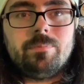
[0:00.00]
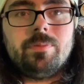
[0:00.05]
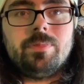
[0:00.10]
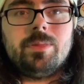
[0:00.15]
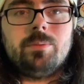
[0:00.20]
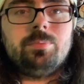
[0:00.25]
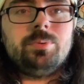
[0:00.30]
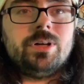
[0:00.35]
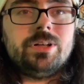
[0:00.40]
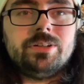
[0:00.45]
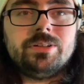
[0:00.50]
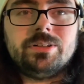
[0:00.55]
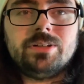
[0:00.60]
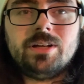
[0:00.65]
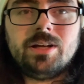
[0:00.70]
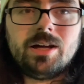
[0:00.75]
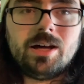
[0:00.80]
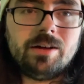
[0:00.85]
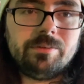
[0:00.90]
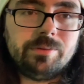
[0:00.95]
the brother
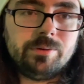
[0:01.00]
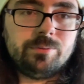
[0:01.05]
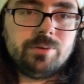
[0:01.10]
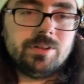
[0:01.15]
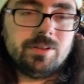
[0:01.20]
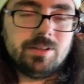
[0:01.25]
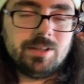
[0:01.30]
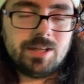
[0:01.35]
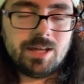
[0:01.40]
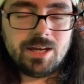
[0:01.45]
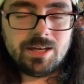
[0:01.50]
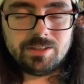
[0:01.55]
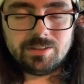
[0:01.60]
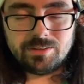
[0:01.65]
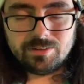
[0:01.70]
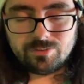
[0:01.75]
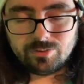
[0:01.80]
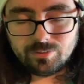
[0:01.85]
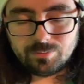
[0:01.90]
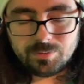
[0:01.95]
of the one of the guys in
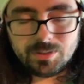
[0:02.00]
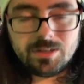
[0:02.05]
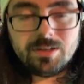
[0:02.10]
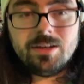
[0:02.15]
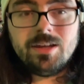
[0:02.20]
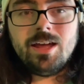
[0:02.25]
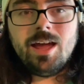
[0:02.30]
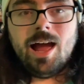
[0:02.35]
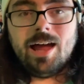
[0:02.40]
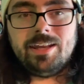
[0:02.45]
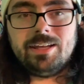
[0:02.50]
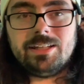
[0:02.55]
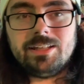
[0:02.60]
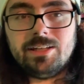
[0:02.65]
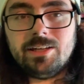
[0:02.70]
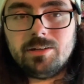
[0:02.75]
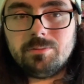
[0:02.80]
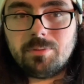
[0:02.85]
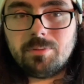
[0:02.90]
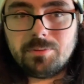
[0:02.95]
the tournament. I think
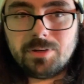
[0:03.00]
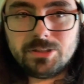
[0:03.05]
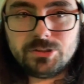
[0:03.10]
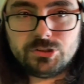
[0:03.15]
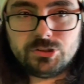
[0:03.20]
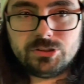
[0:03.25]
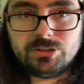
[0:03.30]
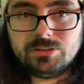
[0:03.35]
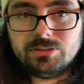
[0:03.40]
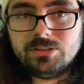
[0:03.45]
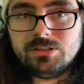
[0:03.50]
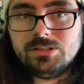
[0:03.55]
Leon, I'm not sure.